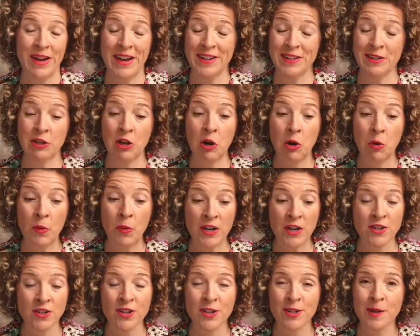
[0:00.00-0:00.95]
I don't know
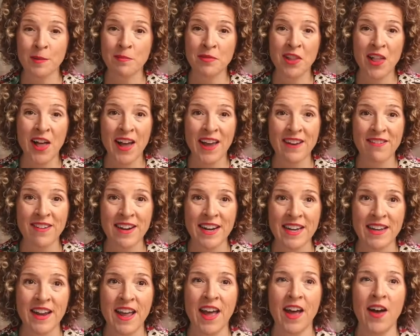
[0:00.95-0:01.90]
where you're applying
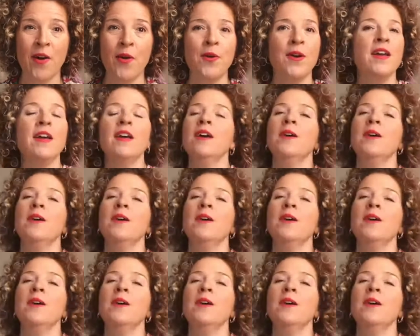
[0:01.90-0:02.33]
right now,